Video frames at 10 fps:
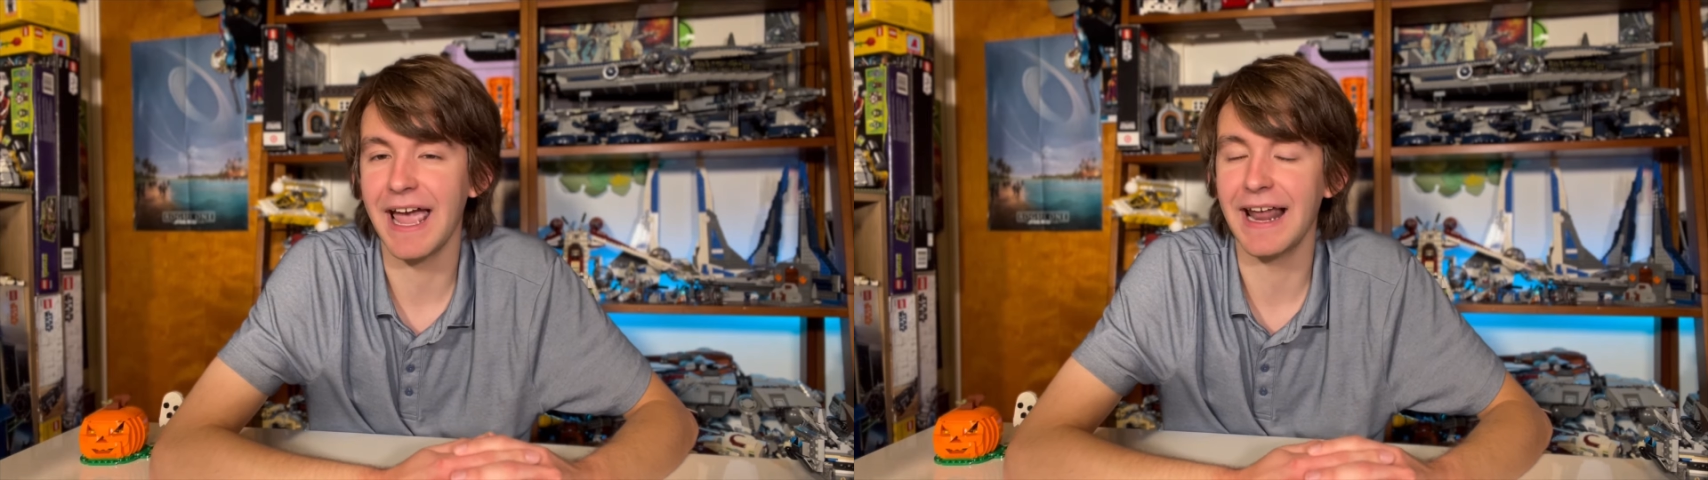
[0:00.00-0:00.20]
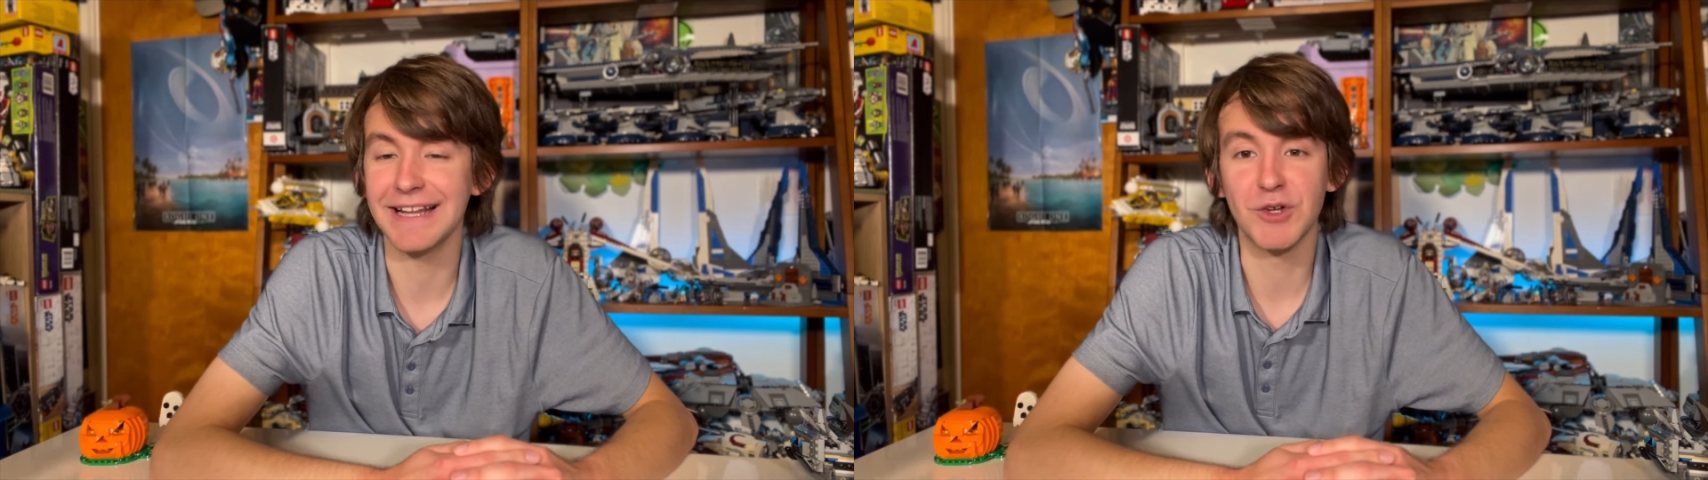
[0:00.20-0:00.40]

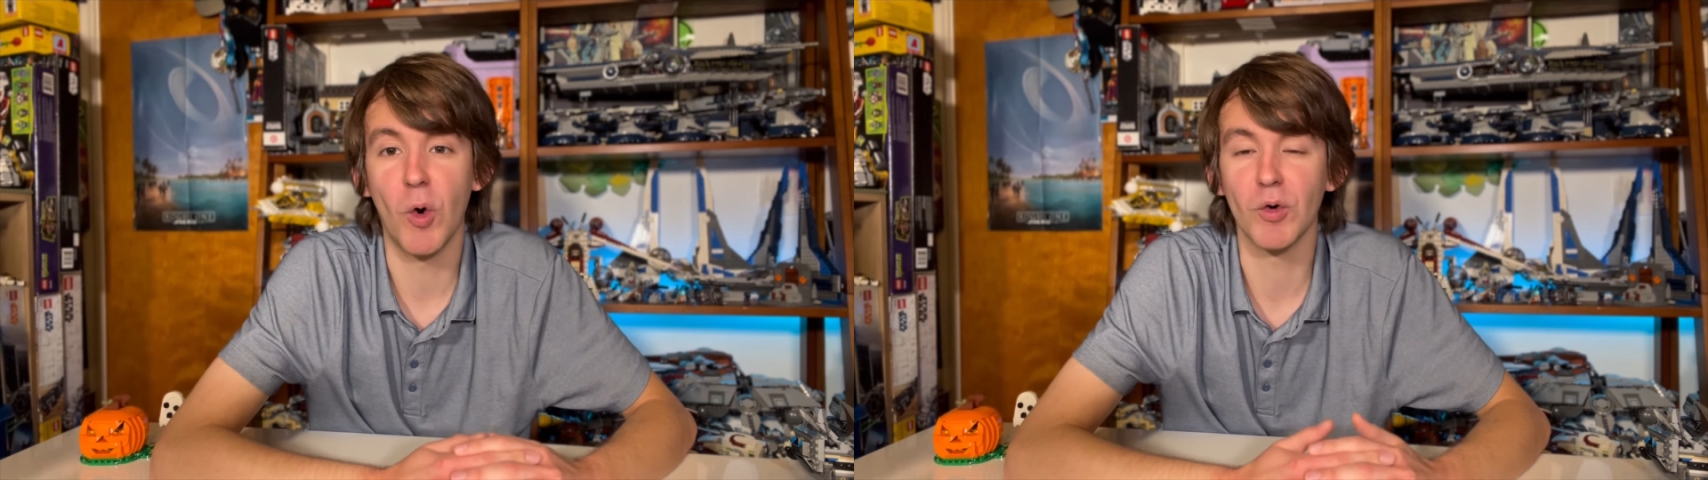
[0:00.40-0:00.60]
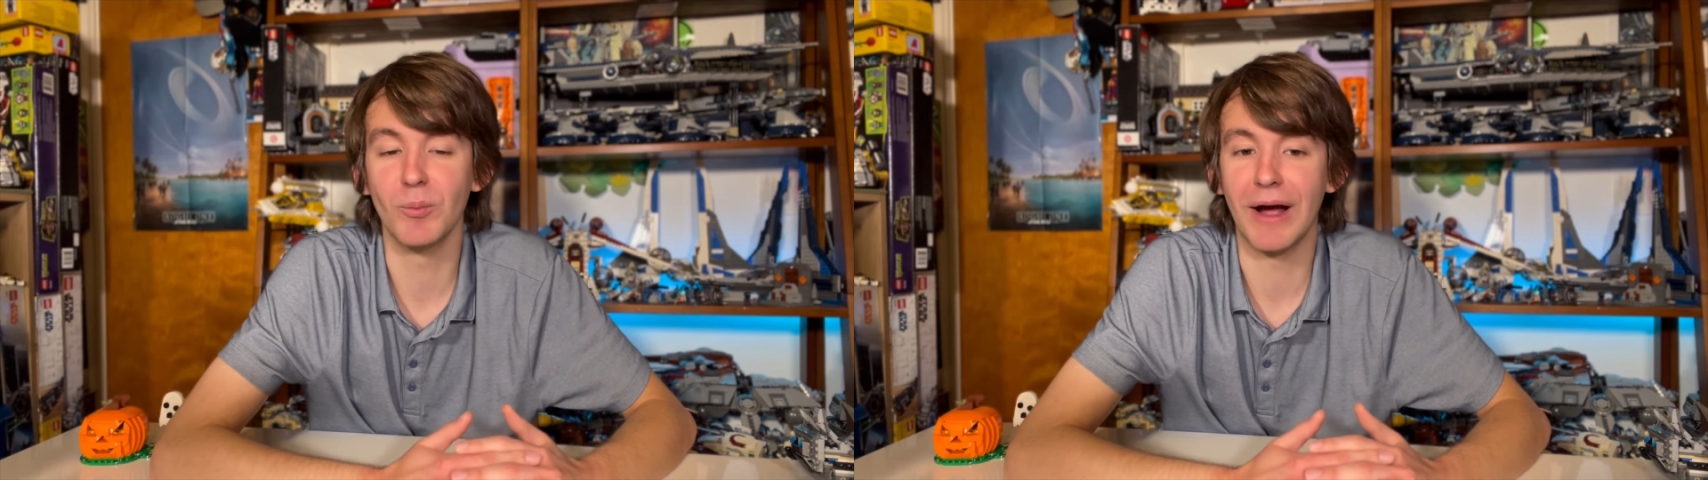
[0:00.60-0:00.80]
and I
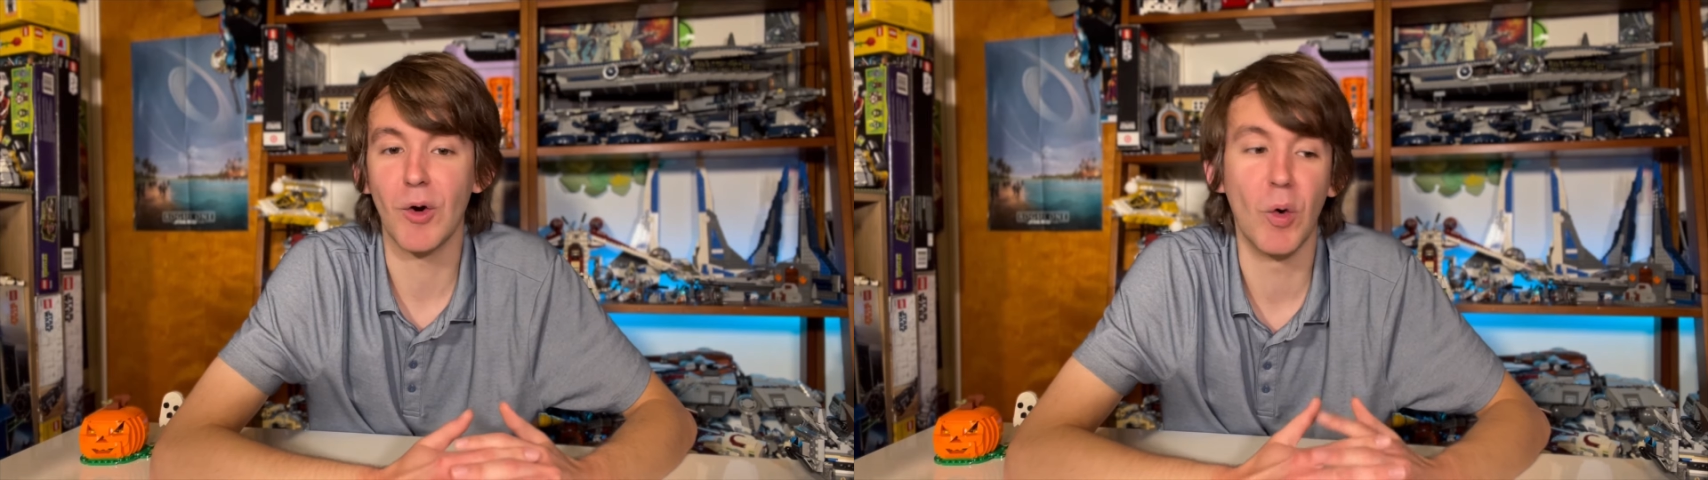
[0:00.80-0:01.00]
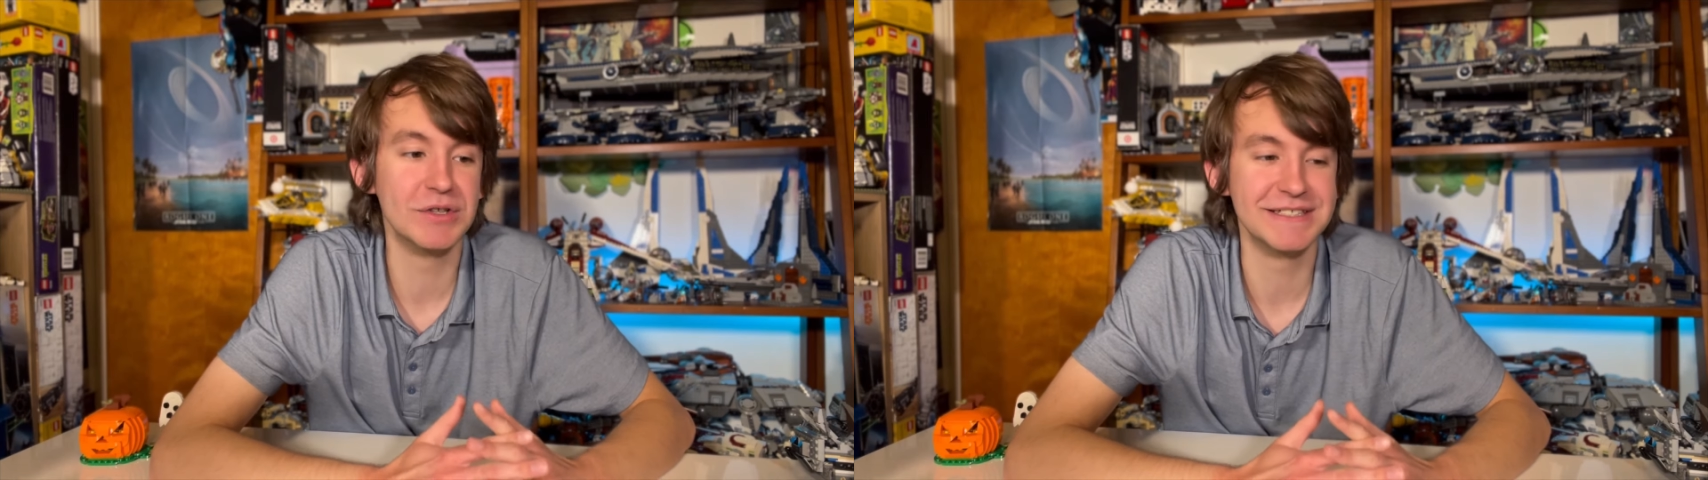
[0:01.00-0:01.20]
told him my
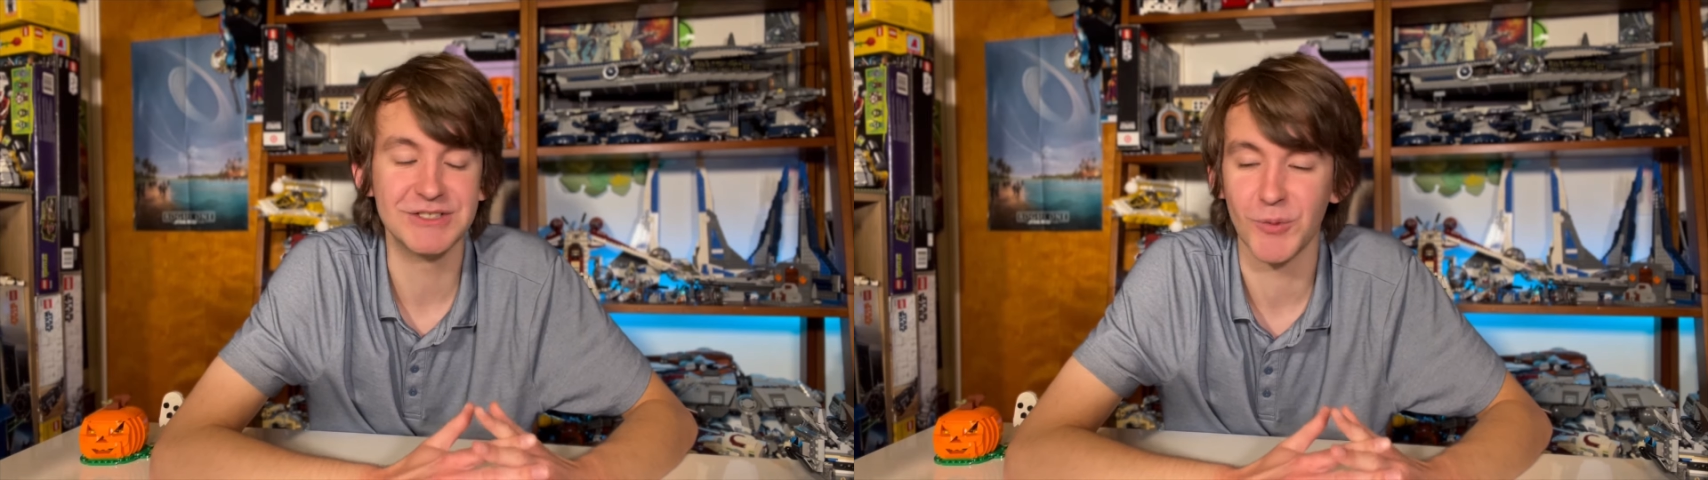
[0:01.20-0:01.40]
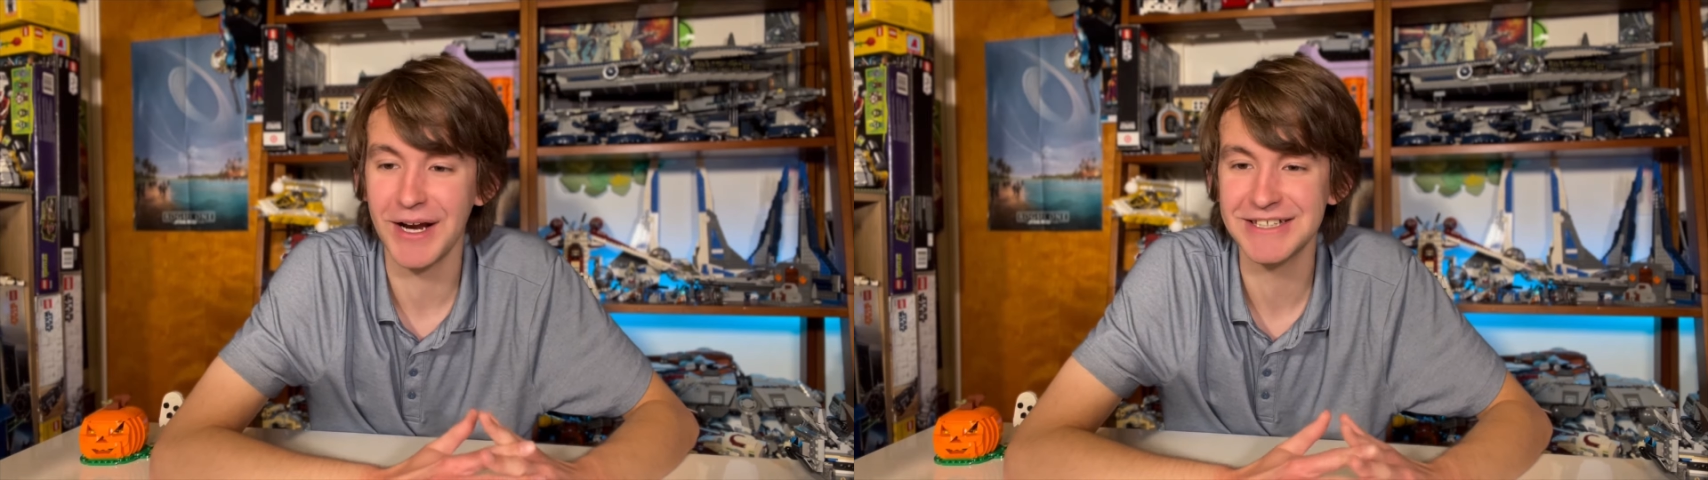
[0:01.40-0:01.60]
whole
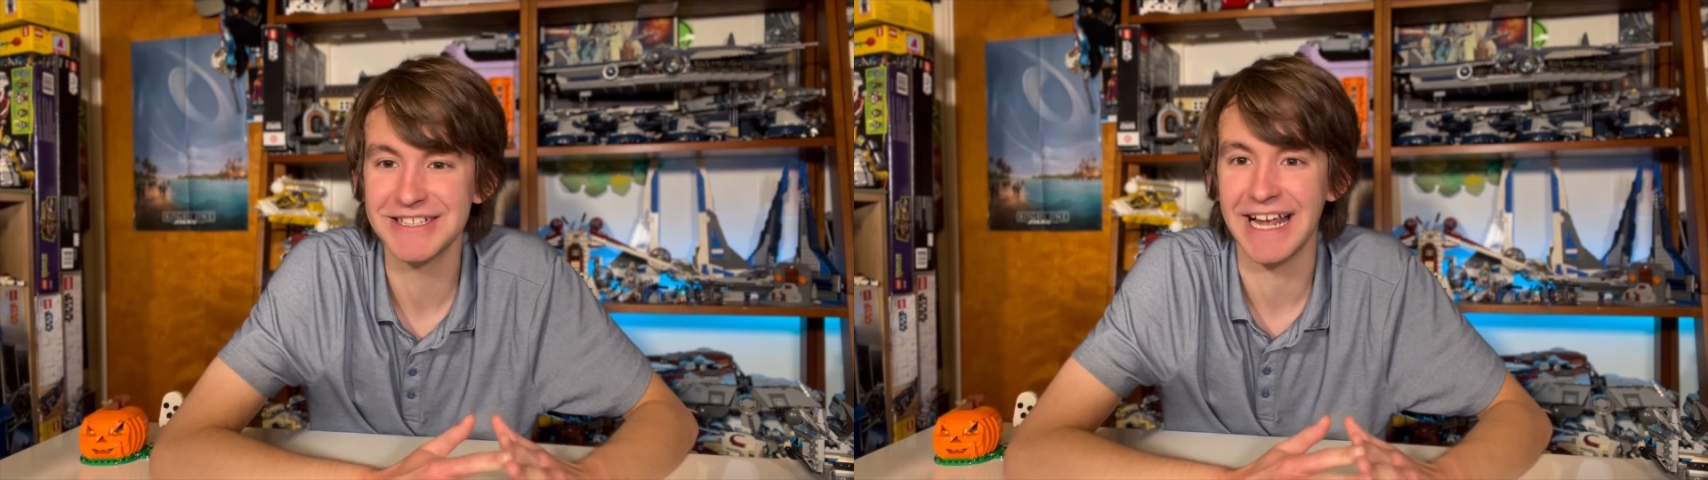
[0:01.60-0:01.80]
situation,